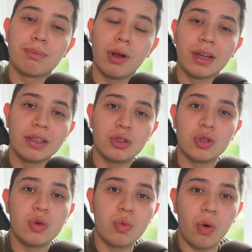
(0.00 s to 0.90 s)
plugin
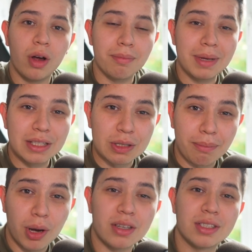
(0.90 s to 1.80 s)
you want me to
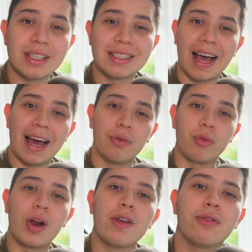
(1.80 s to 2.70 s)
purchase
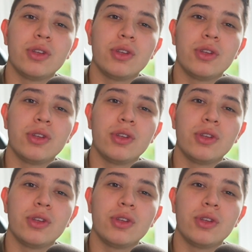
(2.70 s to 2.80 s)
and rate for